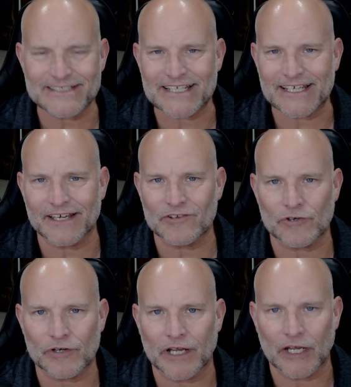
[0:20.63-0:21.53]

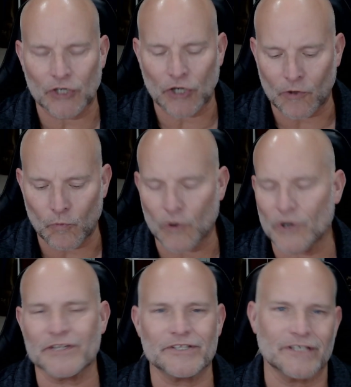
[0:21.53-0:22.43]
together in our
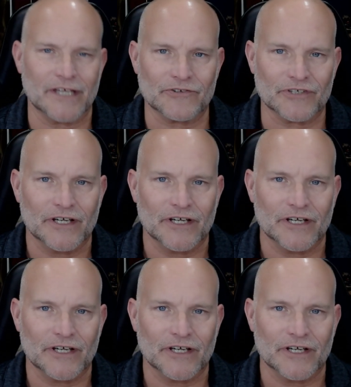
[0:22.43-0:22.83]
work together